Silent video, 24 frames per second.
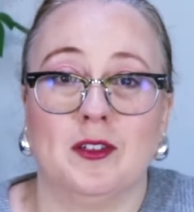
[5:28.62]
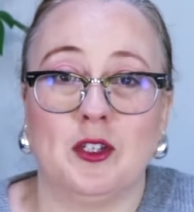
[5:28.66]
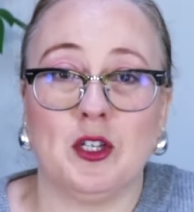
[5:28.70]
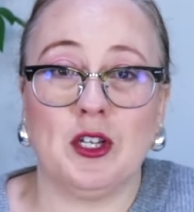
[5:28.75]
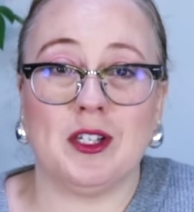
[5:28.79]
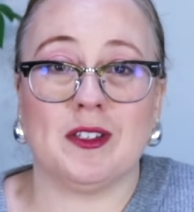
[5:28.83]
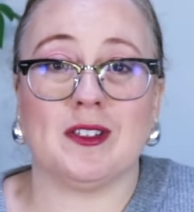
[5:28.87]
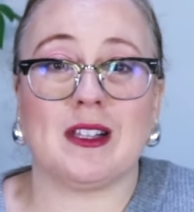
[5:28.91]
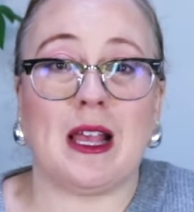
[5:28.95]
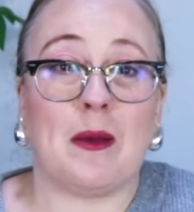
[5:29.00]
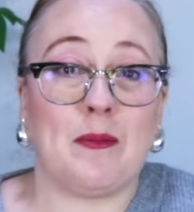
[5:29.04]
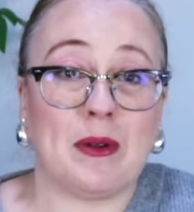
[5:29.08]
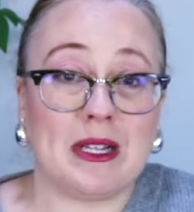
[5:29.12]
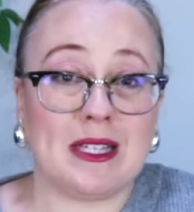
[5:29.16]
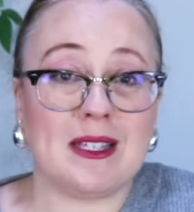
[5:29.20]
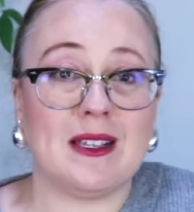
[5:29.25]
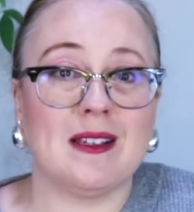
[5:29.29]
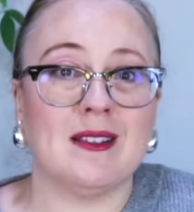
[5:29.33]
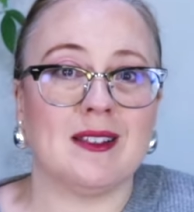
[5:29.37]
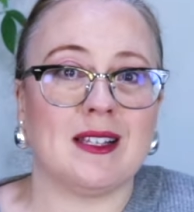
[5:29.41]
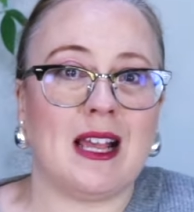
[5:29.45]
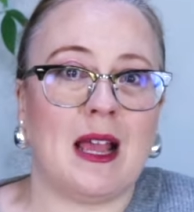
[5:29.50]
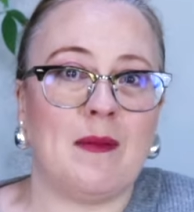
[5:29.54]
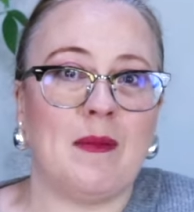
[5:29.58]
just that, but it's
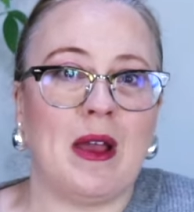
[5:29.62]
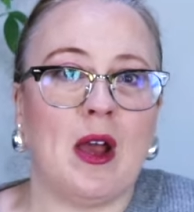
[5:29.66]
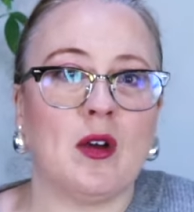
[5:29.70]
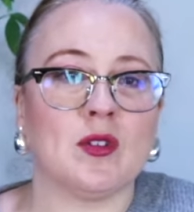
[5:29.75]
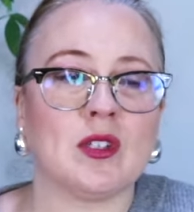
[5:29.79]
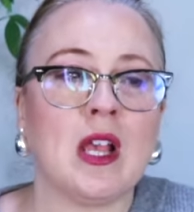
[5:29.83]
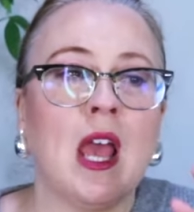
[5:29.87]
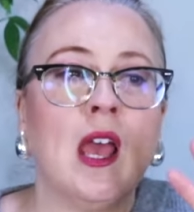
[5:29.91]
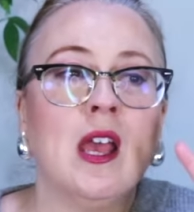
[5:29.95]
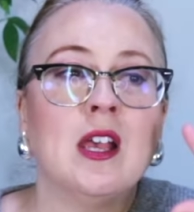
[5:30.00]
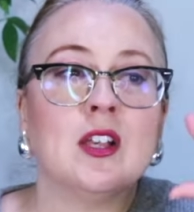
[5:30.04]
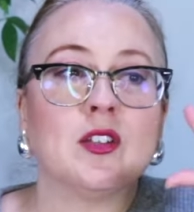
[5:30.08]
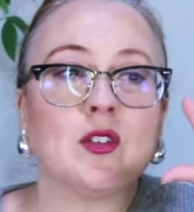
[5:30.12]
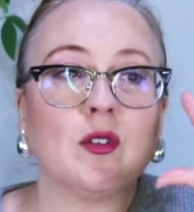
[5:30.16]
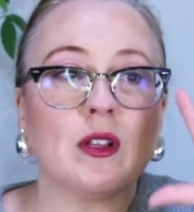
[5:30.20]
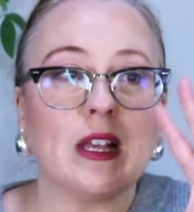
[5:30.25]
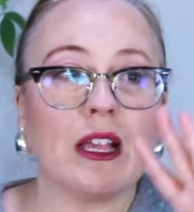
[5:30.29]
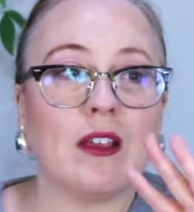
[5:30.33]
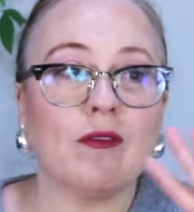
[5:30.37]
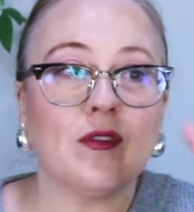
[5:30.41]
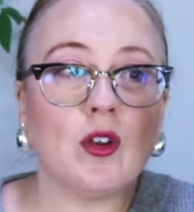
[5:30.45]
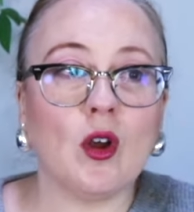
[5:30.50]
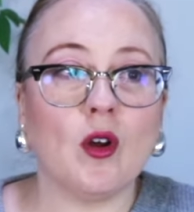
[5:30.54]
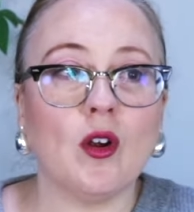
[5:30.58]
inside my house. So
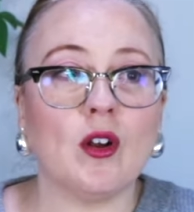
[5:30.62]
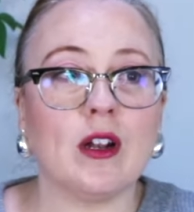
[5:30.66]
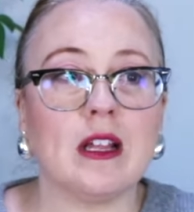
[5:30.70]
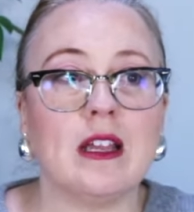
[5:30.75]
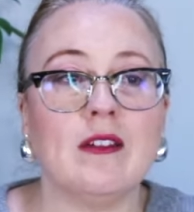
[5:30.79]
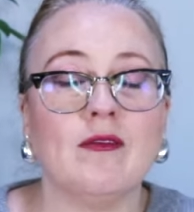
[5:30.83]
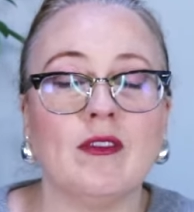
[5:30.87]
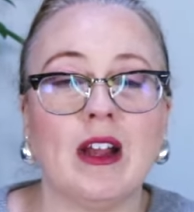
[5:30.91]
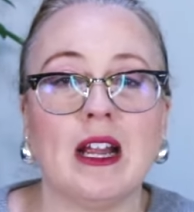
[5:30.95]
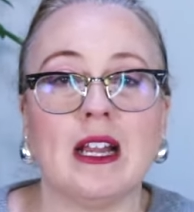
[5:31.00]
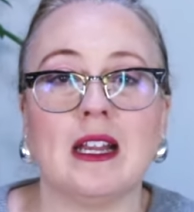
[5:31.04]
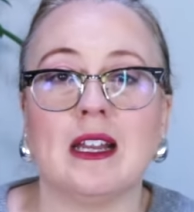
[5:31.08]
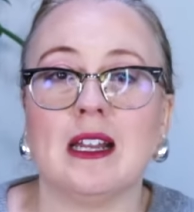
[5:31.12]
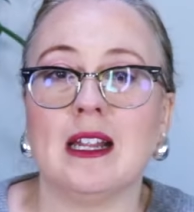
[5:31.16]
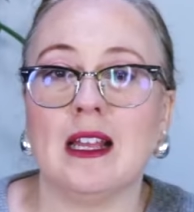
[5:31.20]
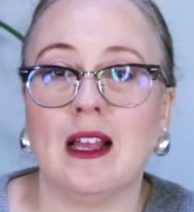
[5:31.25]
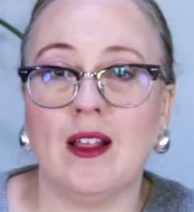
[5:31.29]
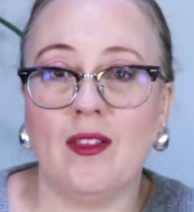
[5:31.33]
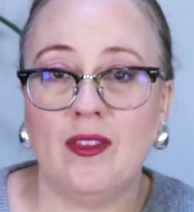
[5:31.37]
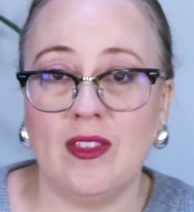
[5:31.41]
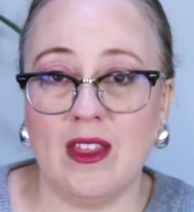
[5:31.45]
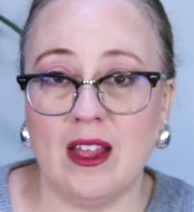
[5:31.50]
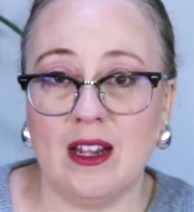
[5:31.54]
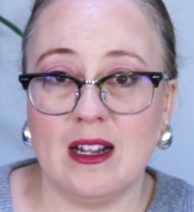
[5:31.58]
like if you're already invited
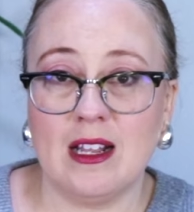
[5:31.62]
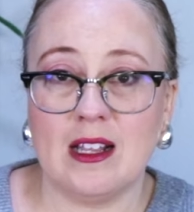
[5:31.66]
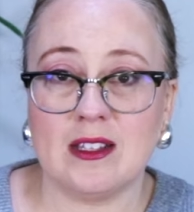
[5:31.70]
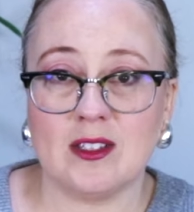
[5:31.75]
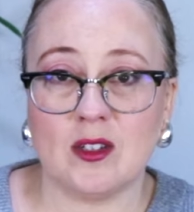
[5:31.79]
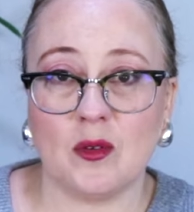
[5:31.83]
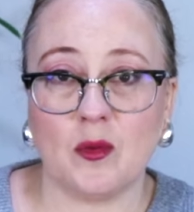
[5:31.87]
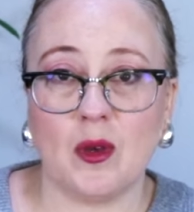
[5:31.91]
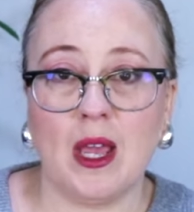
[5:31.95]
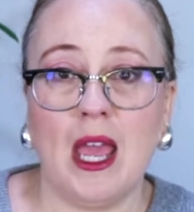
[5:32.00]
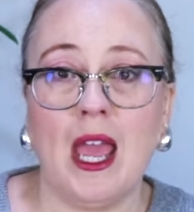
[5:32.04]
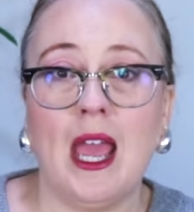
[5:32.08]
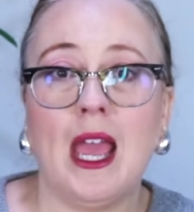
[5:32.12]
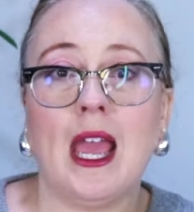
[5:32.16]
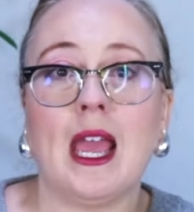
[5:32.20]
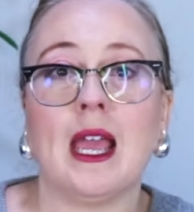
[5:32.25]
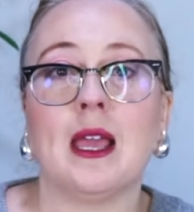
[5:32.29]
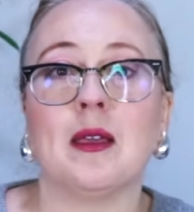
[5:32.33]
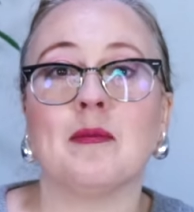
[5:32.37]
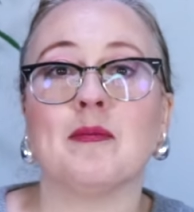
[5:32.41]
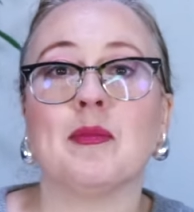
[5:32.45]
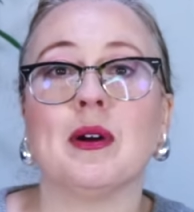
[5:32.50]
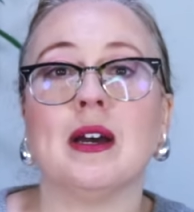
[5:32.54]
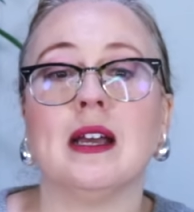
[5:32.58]
in, then that's
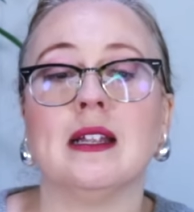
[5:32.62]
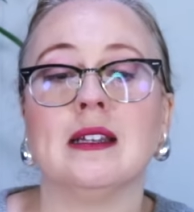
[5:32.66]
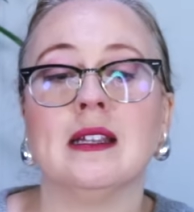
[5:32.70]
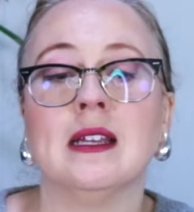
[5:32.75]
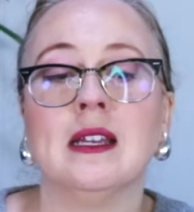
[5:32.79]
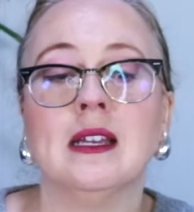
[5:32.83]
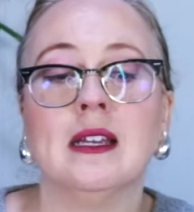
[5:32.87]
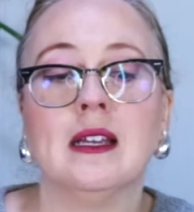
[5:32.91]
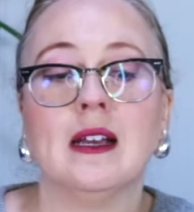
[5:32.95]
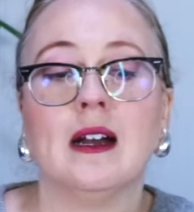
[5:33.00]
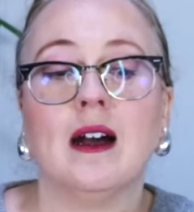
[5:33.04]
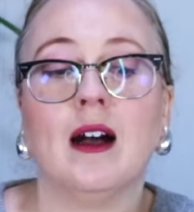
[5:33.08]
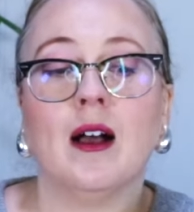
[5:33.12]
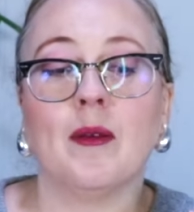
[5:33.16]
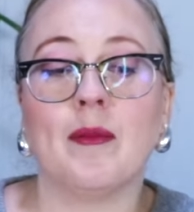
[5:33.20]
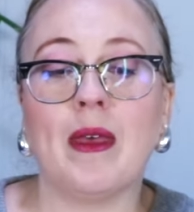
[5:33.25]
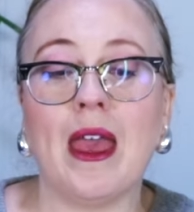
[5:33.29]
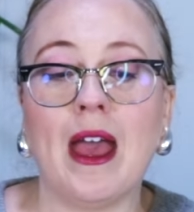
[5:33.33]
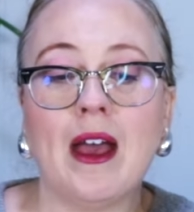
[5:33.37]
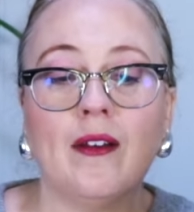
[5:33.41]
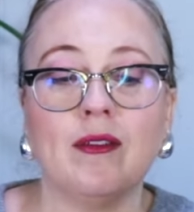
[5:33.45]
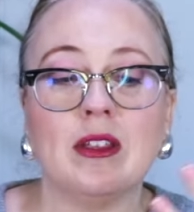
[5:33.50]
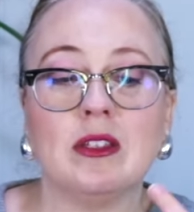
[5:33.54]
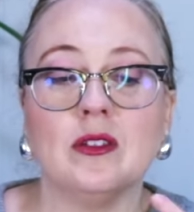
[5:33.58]
okay. But um,
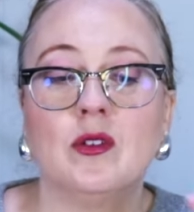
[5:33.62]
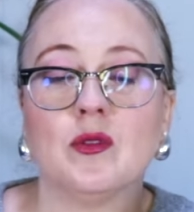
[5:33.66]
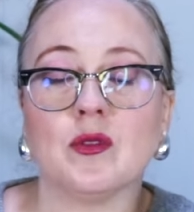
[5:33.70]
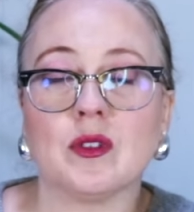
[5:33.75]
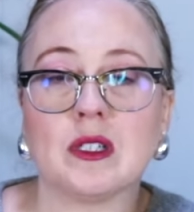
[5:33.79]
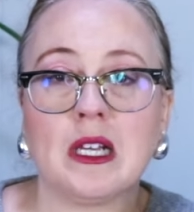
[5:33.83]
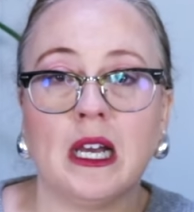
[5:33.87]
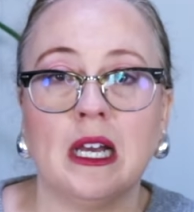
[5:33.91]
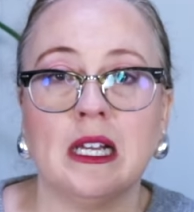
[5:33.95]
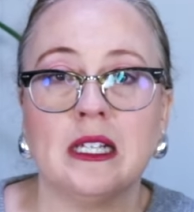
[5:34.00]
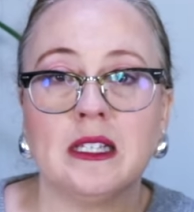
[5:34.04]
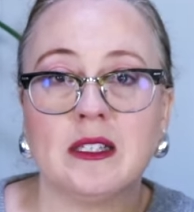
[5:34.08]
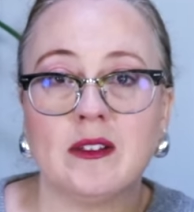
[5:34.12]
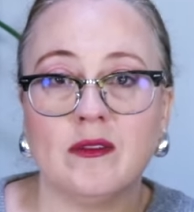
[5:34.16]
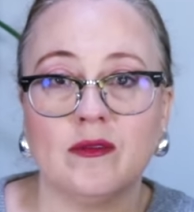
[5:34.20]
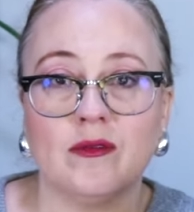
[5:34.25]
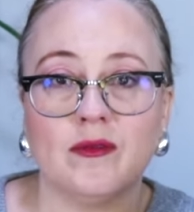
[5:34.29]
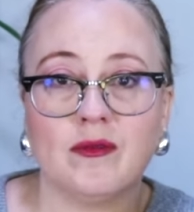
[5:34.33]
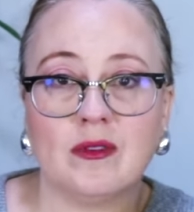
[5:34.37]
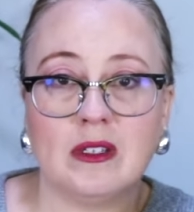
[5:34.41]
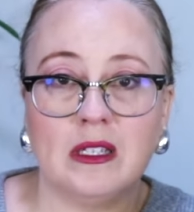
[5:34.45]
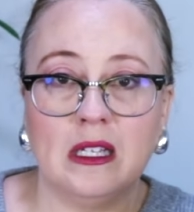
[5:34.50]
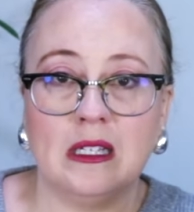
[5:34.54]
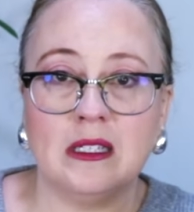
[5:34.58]
having those kinds
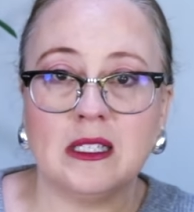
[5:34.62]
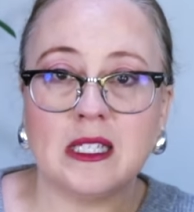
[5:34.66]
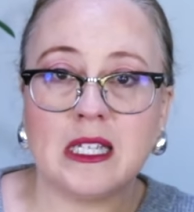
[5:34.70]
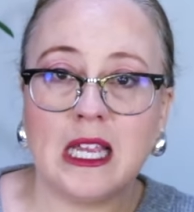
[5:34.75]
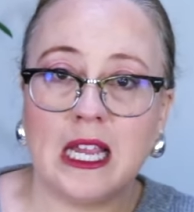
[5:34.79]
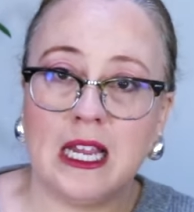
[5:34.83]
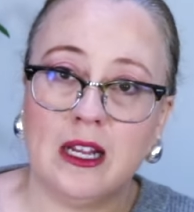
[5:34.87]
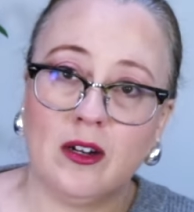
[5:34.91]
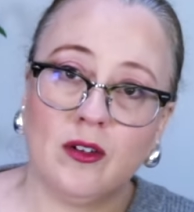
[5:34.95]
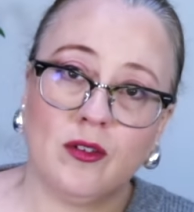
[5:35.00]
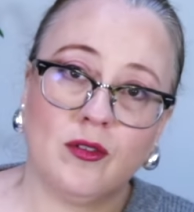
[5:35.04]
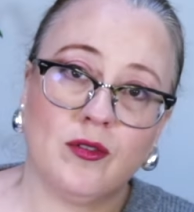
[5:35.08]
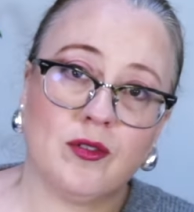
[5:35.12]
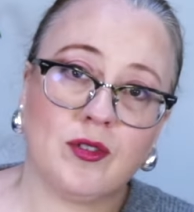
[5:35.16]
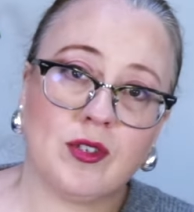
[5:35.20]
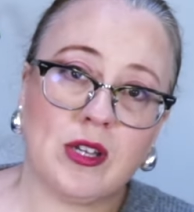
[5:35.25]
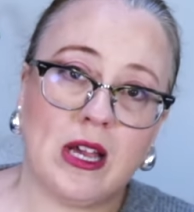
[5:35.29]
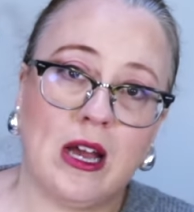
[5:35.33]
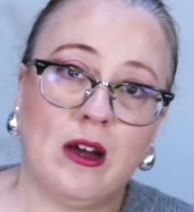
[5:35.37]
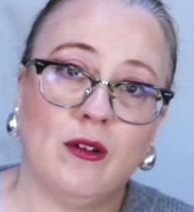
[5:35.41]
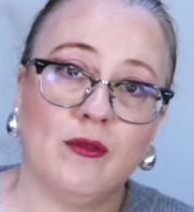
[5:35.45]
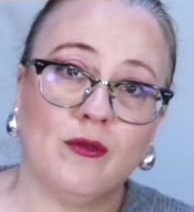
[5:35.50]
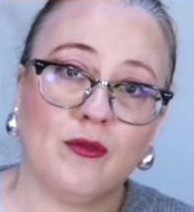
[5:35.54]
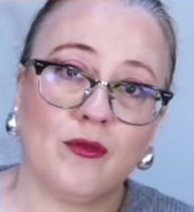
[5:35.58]
of indicators
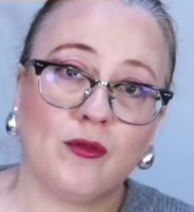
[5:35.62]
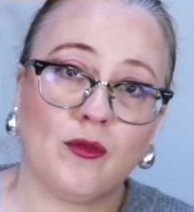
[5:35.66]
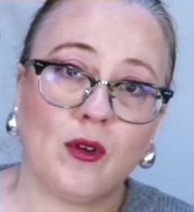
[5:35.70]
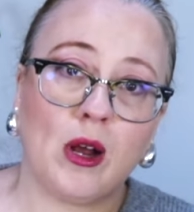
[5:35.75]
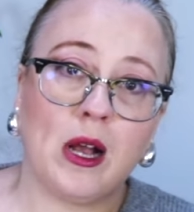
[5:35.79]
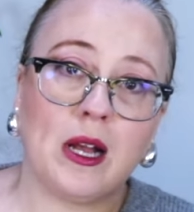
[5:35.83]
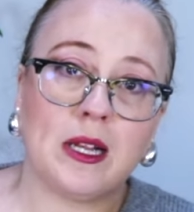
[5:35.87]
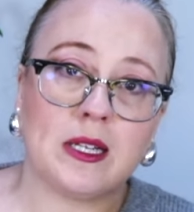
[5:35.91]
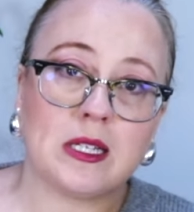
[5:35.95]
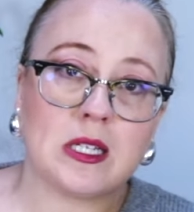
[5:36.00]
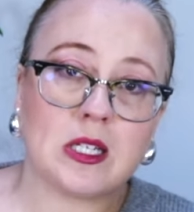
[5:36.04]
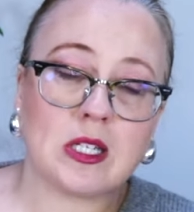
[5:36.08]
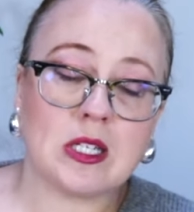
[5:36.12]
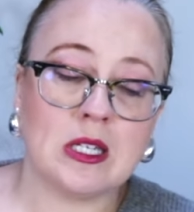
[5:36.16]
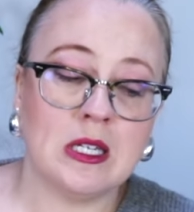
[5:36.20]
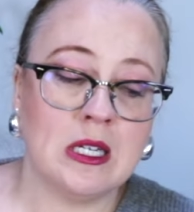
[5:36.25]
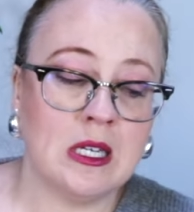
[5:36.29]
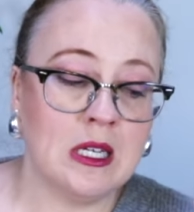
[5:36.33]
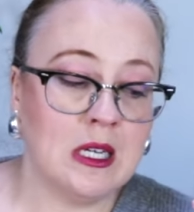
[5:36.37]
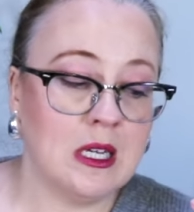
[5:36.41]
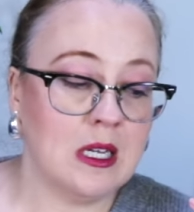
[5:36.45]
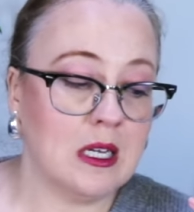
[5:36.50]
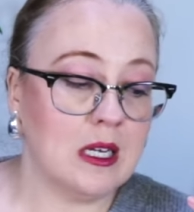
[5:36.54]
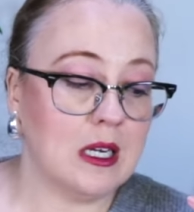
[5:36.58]
out front,
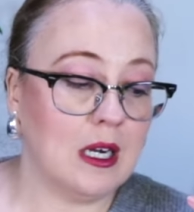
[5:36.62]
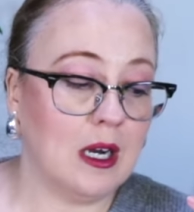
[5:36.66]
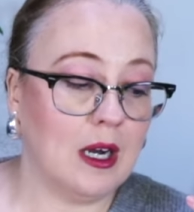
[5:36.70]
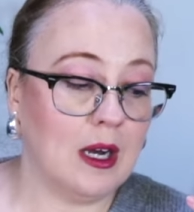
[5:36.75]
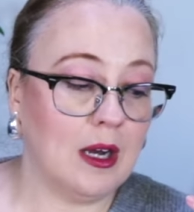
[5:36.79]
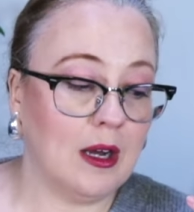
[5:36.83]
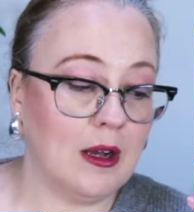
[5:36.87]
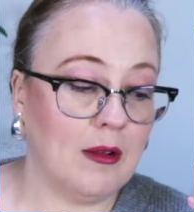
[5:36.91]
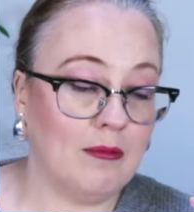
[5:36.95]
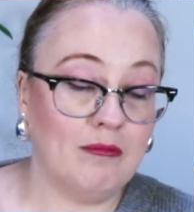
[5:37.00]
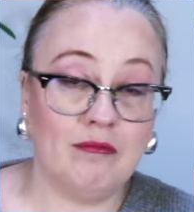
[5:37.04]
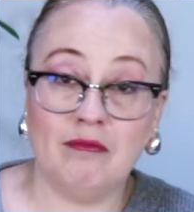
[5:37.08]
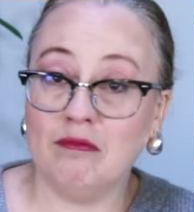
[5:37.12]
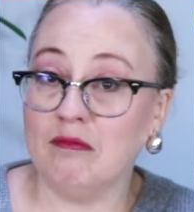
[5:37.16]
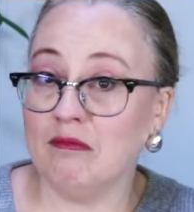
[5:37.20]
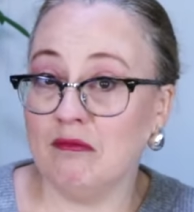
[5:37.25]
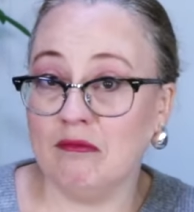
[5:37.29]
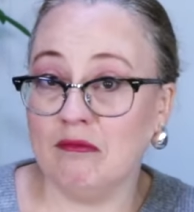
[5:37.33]
um,